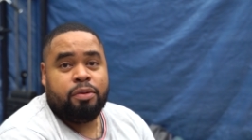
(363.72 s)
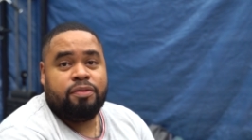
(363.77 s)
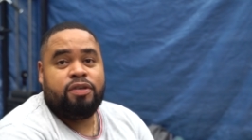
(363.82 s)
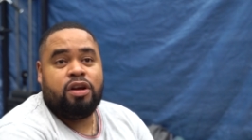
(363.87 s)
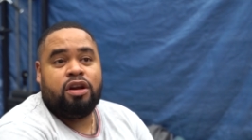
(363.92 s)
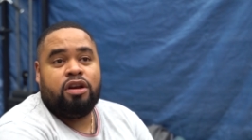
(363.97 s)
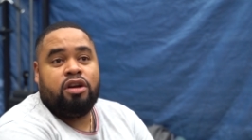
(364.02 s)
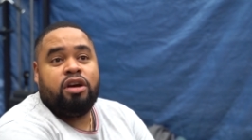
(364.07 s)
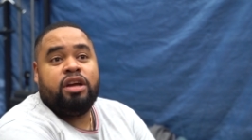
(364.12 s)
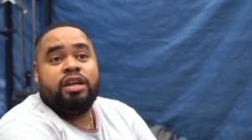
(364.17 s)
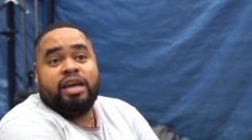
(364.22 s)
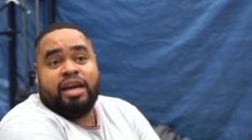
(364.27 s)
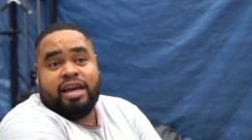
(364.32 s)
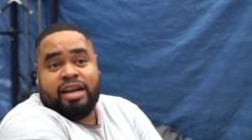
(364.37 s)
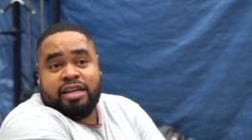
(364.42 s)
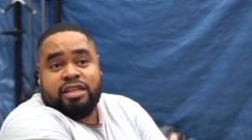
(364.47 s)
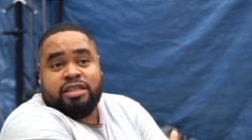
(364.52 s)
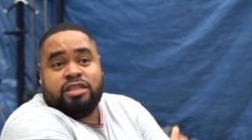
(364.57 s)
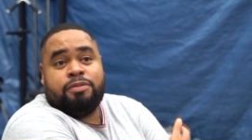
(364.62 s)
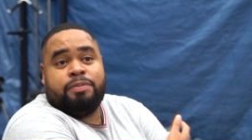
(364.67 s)
We've done a lot in the
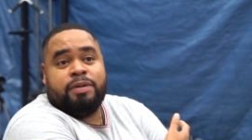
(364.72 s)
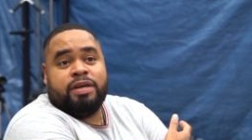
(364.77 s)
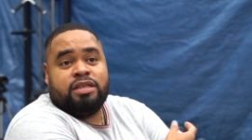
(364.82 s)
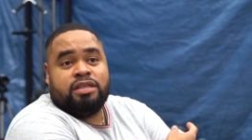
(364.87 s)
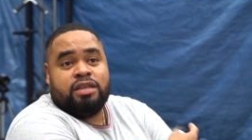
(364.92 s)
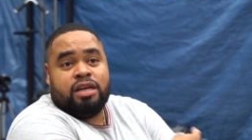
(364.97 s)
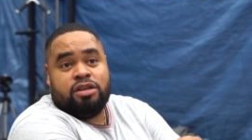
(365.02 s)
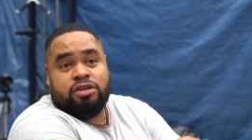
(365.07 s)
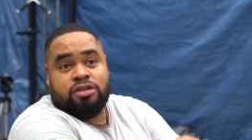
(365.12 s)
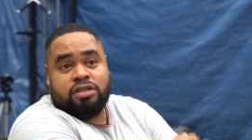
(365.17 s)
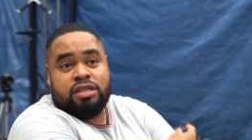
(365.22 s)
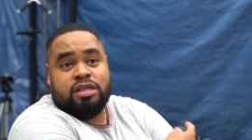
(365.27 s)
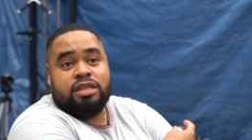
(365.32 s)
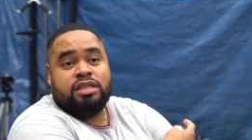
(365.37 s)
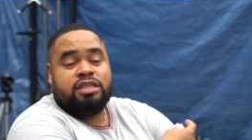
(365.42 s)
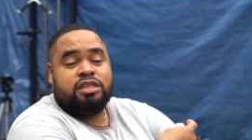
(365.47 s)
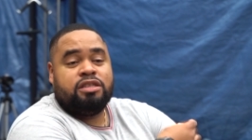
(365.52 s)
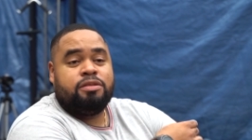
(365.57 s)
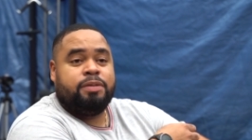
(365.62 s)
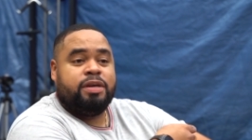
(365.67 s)
energy space and
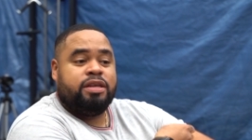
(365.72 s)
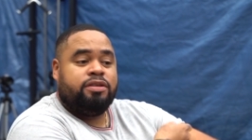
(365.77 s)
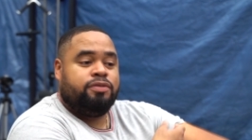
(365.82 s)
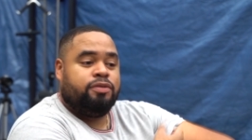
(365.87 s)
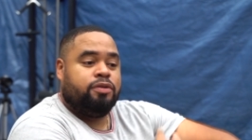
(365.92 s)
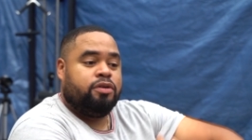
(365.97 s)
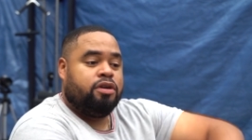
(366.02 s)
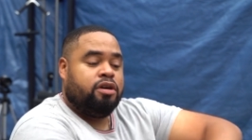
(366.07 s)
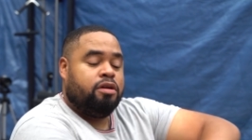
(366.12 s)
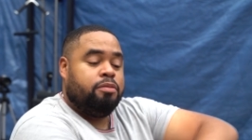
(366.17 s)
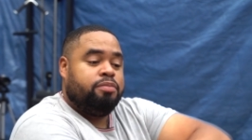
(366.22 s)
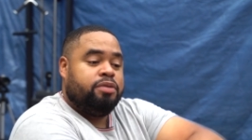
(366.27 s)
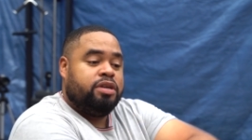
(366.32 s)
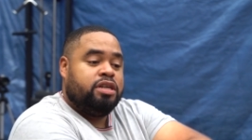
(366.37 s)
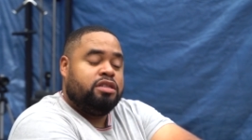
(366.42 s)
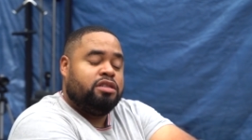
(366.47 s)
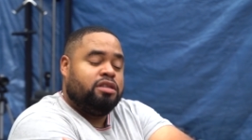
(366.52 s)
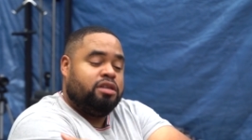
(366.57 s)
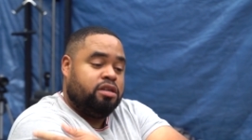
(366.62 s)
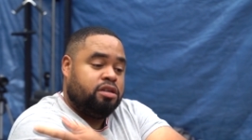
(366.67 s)
utility yeah. space for yeah.
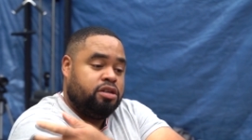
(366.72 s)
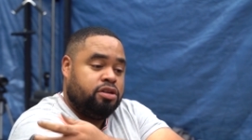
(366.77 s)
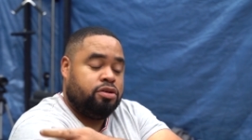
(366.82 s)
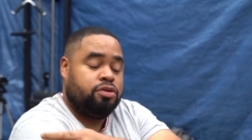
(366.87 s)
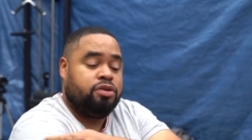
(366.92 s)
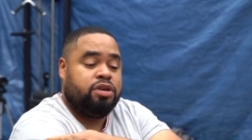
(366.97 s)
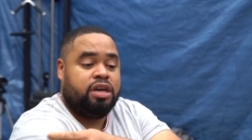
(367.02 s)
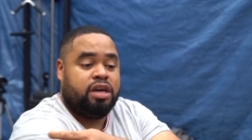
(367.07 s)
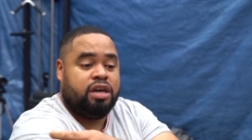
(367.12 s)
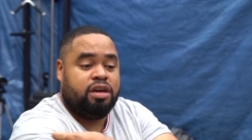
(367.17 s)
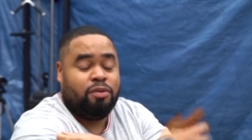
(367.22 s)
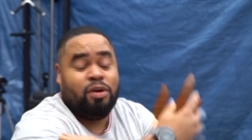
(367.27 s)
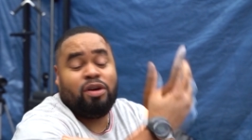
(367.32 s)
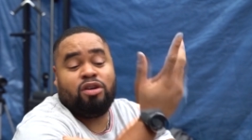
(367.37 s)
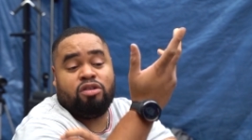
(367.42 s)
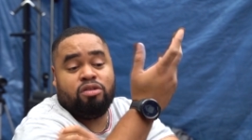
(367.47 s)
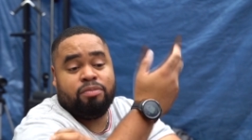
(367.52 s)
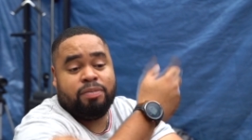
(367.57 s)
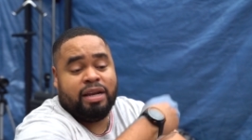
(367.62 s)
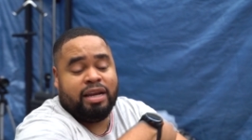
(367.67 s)
companies in the U K, well,
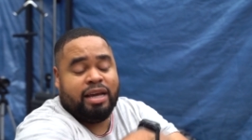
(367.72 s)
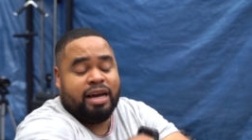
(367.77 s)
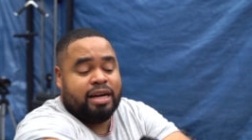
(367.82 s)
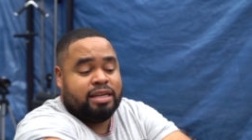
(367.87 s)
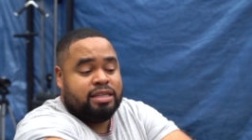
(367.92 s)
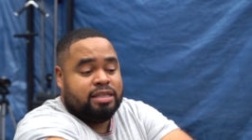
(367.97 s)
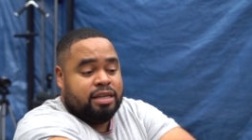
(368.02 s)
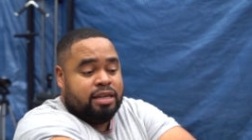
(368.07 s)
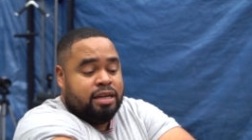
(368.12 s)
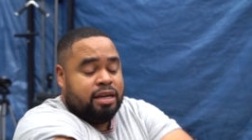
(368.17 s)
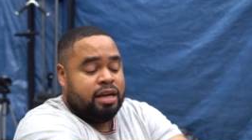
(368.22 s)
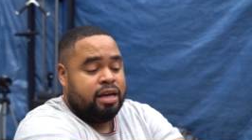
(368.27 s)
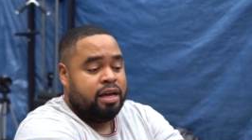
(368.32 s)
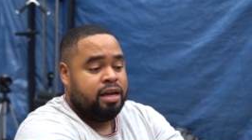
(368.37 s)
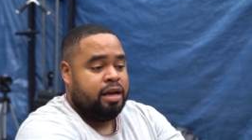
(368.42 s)
globally actually.